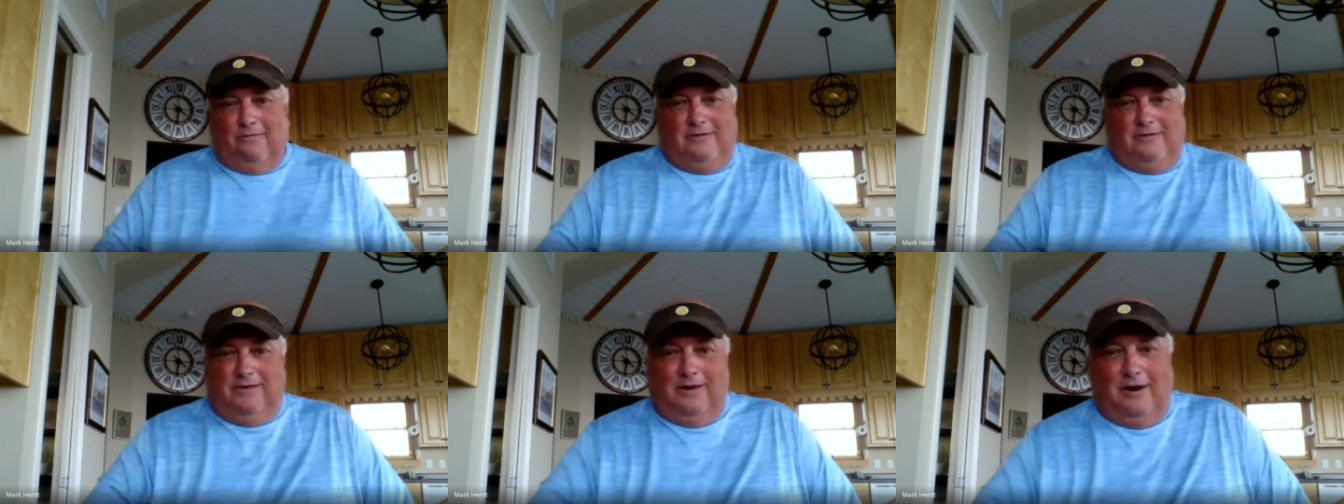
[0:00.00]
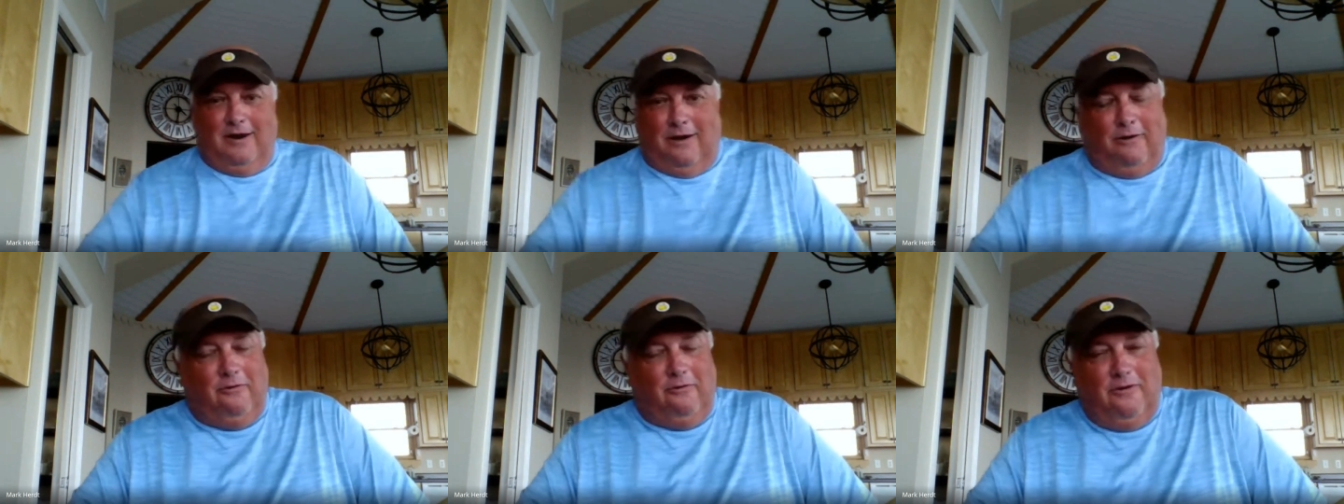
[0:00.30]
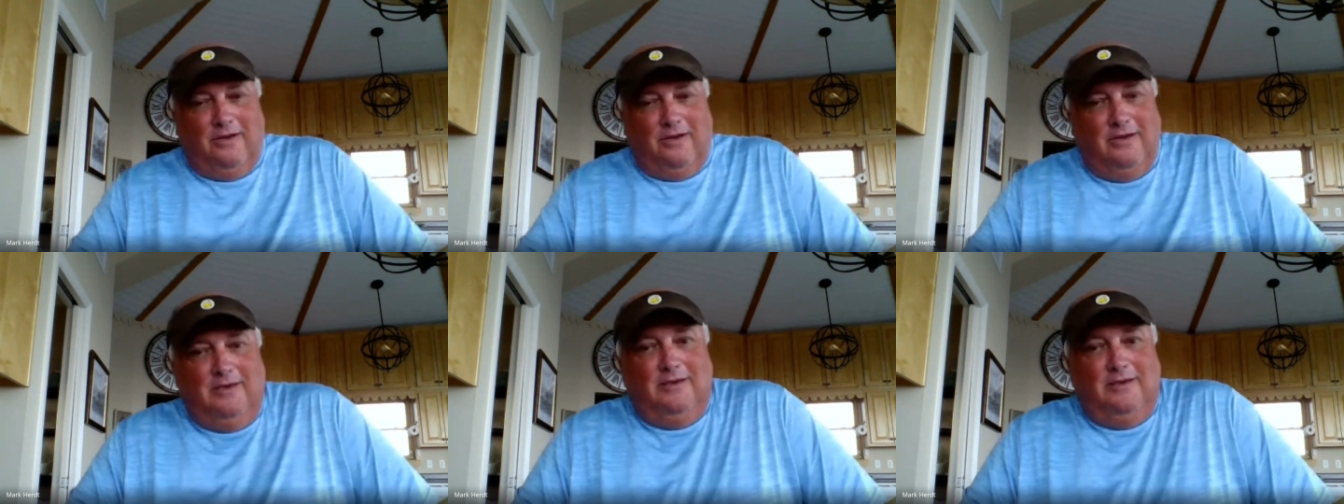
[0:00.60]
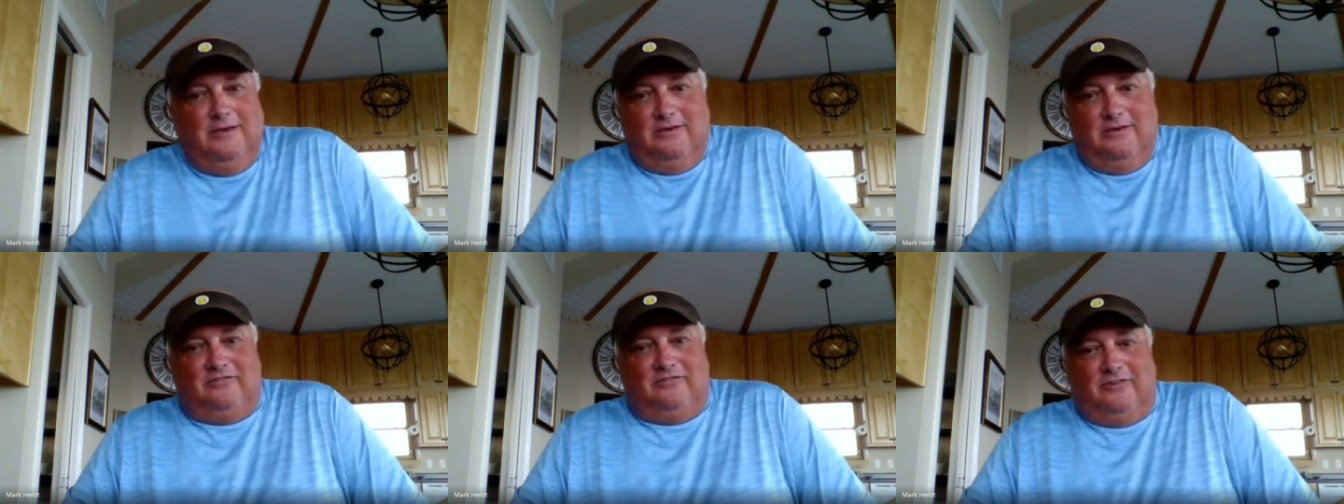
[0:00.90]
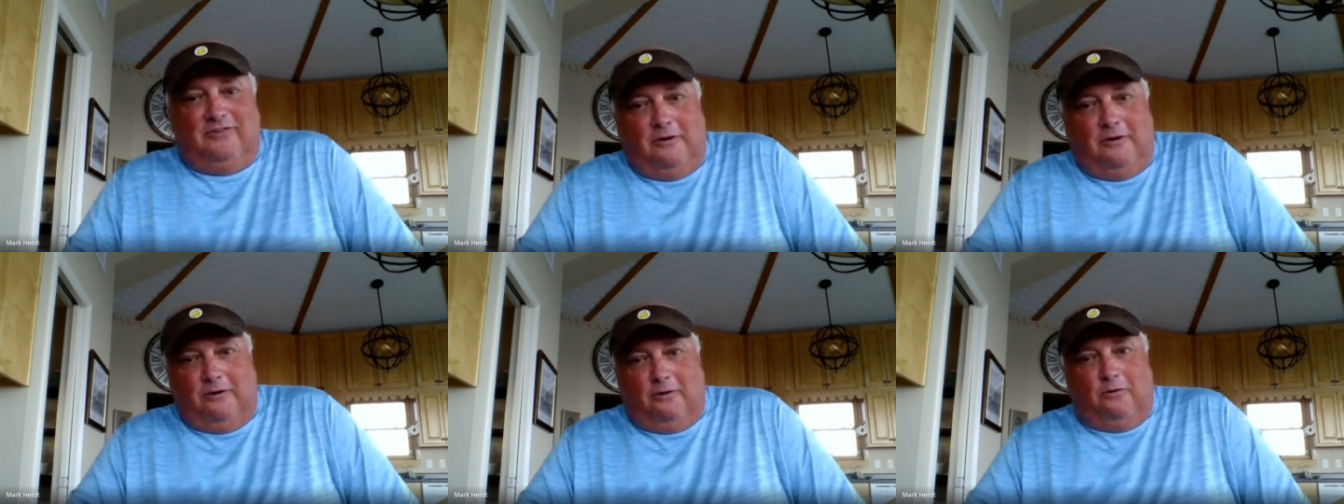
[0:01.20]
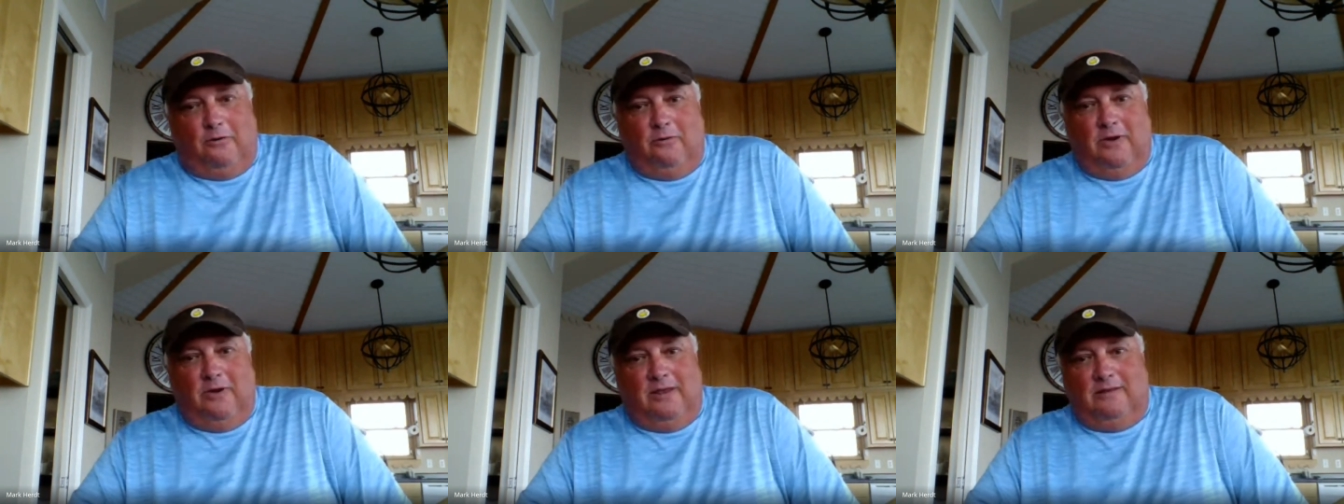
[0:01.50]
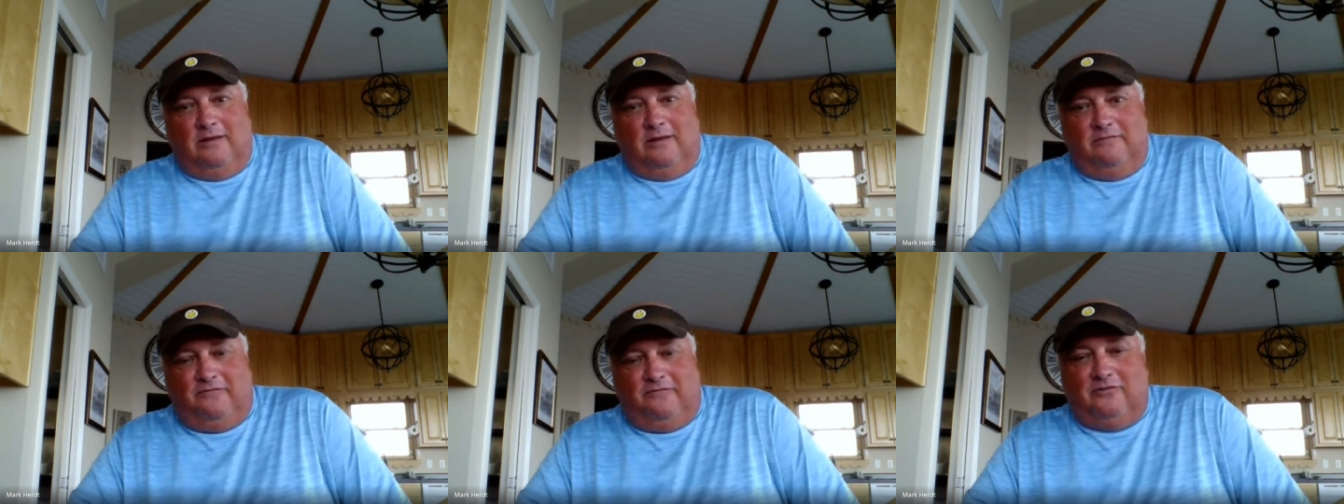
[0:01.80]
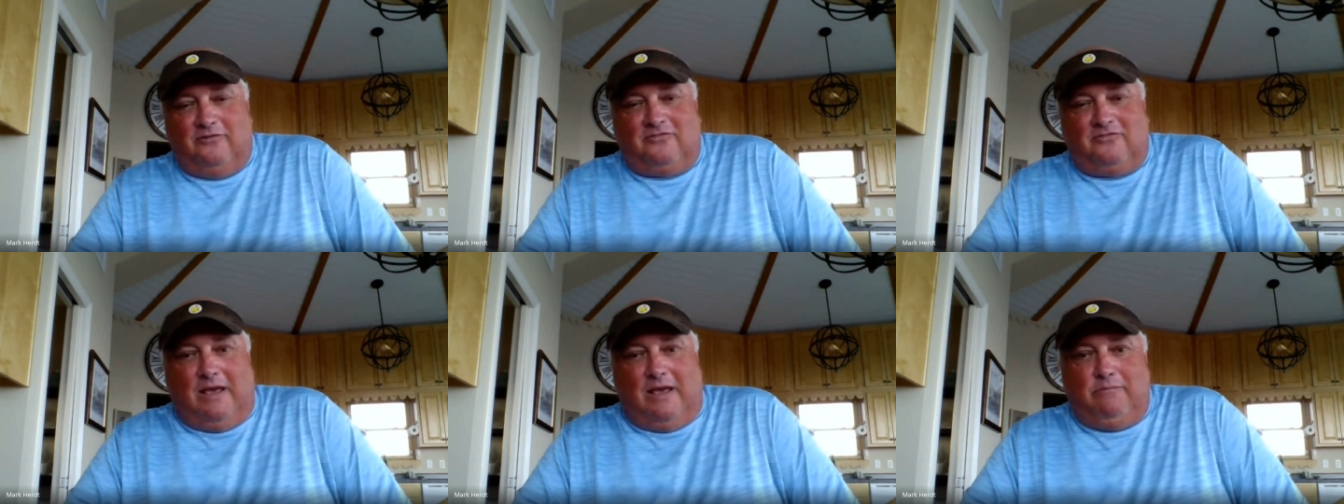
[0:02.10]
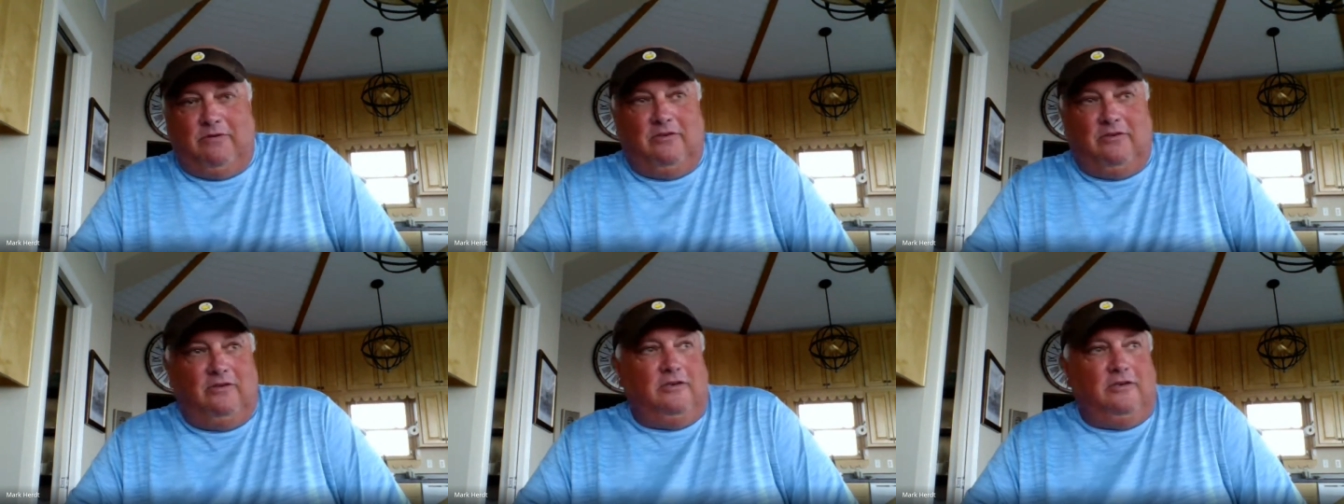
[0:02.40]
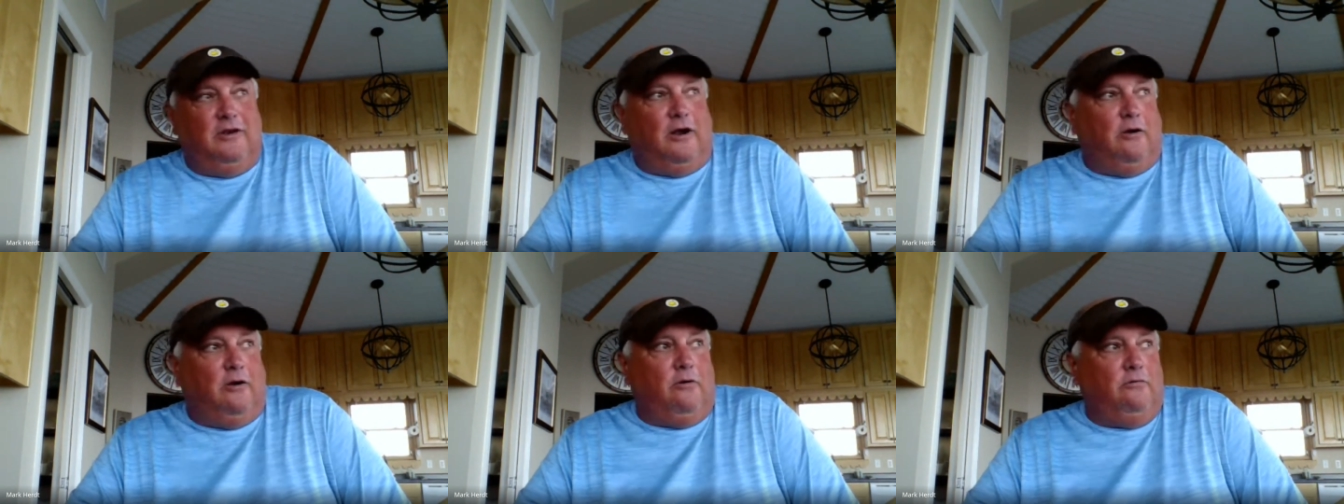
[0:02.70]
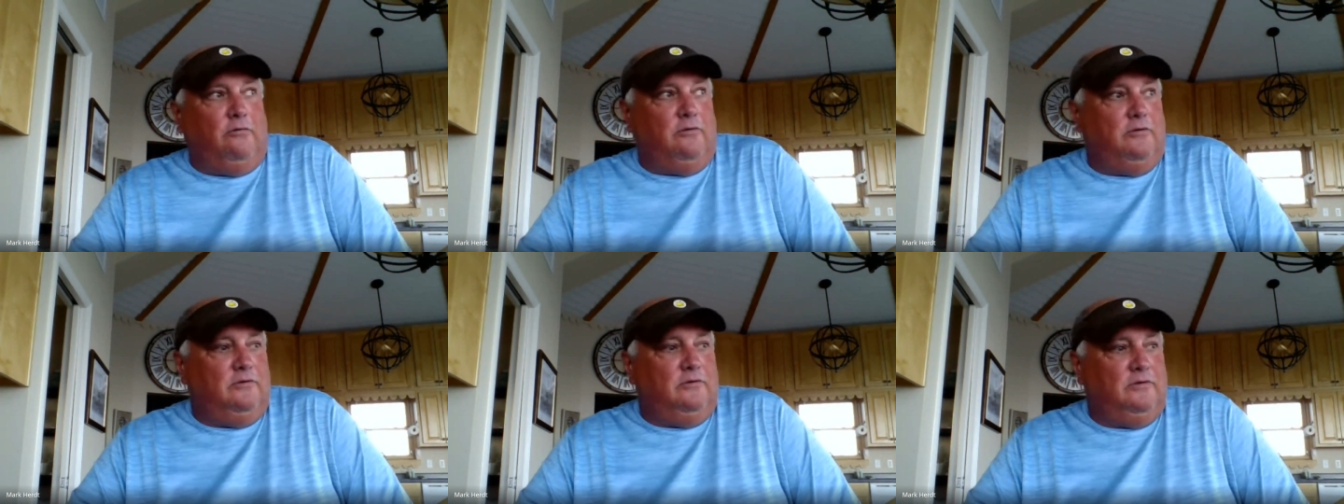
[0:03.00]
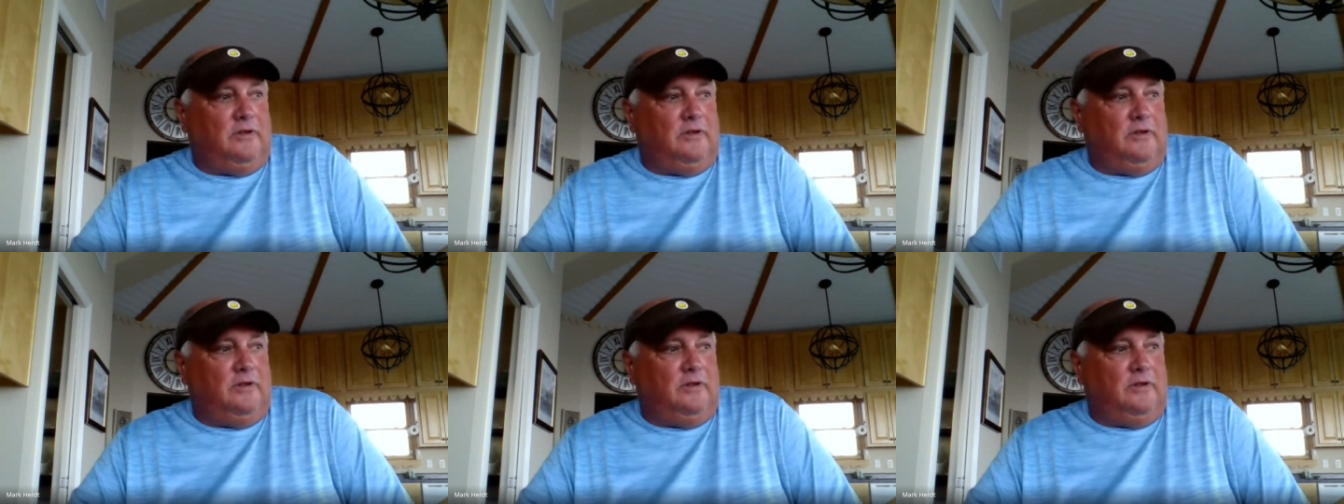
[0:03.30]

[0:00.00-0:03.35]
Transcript: You know, man. So, and the first time you, you know,